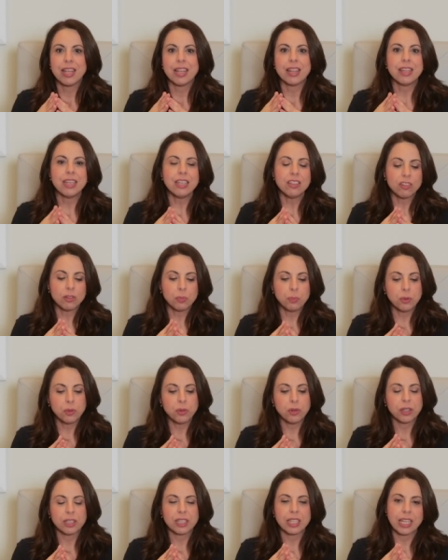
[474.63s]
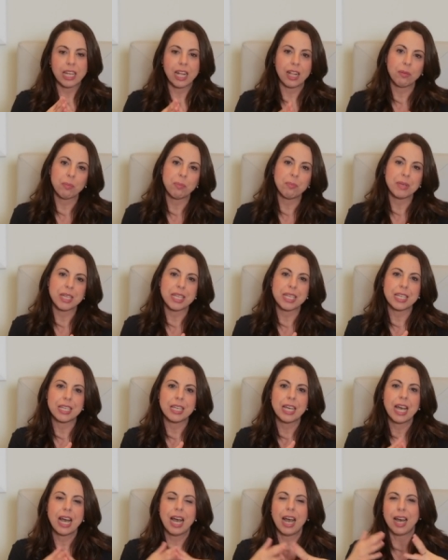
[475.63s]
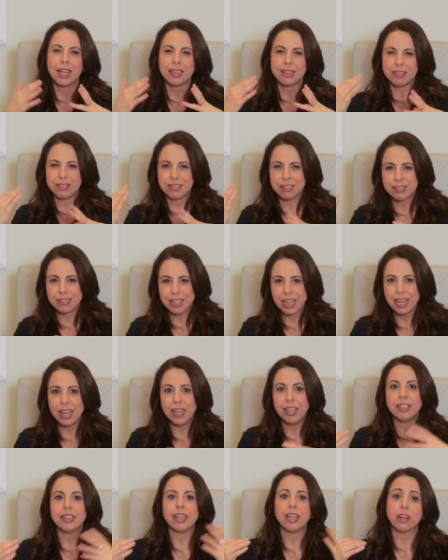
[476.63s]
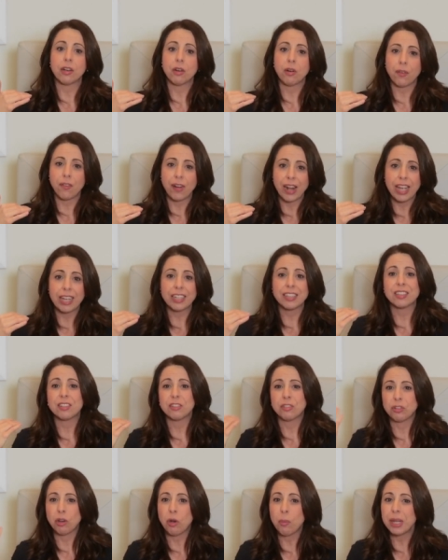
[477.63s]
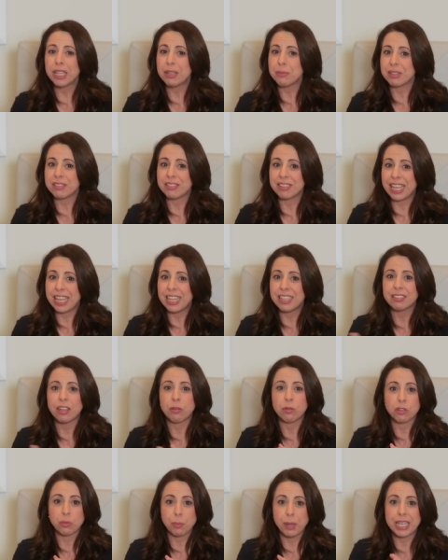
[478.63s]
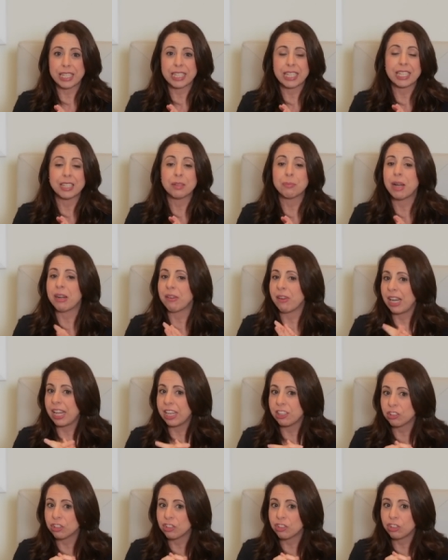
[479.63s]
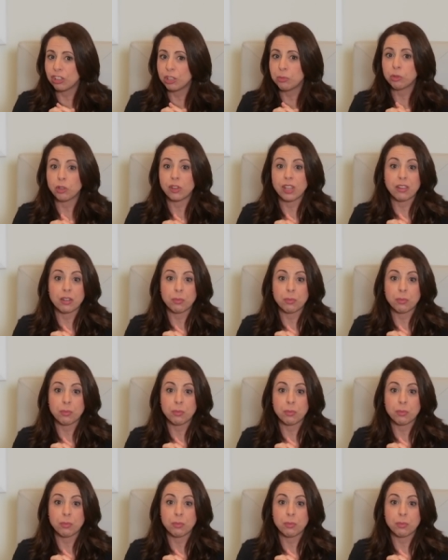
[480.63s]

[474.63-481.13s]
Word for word: This book helped me understand and correct so many mistakes I was making in my relationships with